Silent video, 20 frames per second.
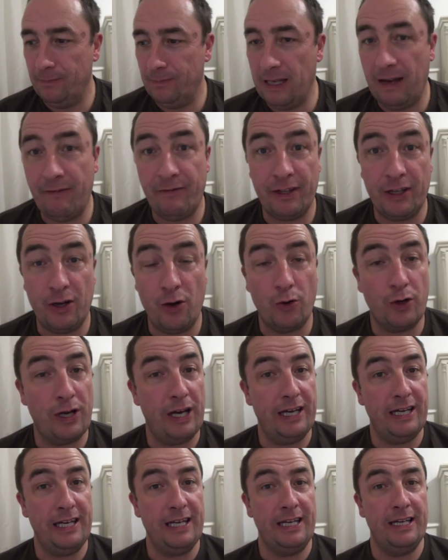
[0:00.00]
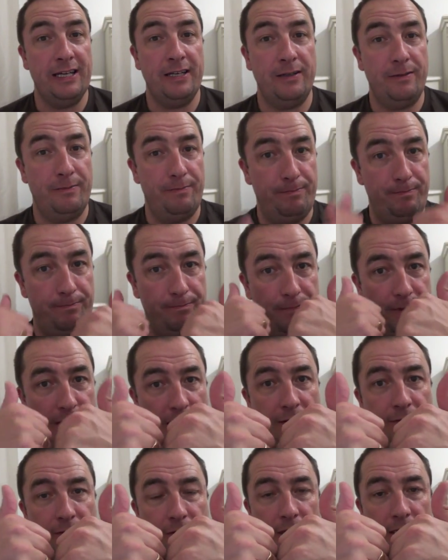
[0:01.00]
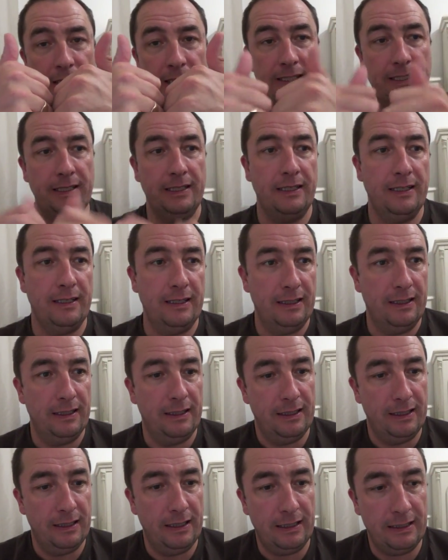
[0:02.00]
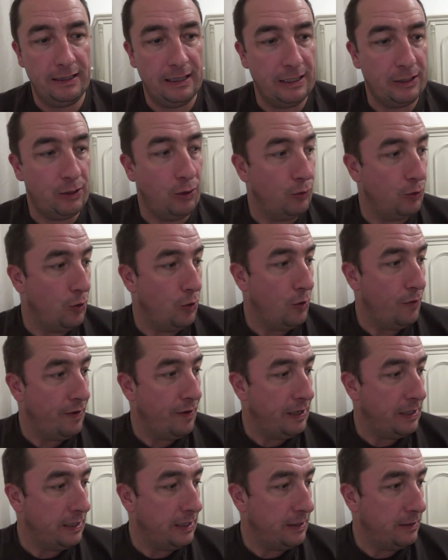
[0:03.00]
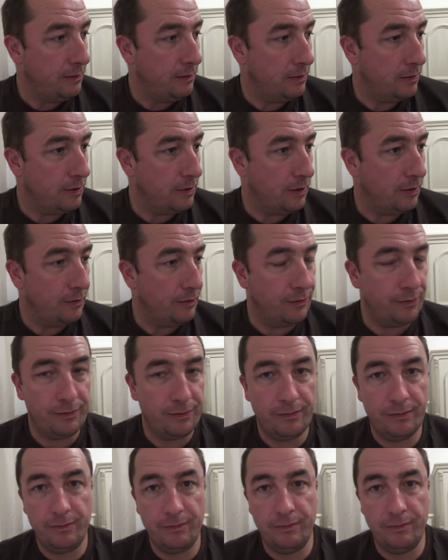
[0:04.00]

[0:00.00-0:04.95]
Everything okay here, thankfully. And I don't know of any sort of